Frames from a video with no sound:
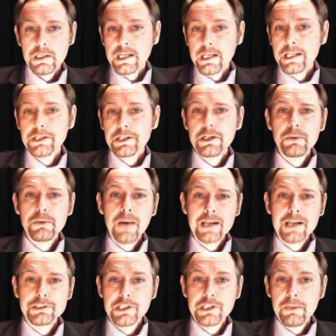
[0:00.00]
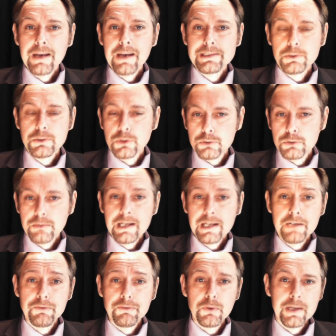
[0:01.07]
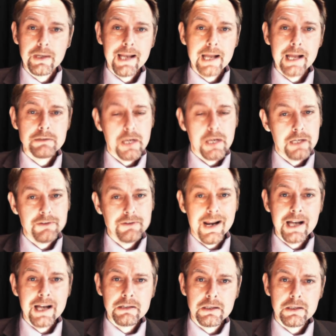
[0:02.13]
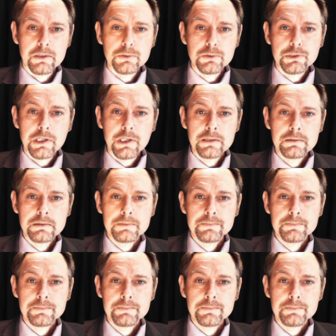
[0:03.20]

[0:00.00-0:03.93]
EU and US already falling out over agriculture.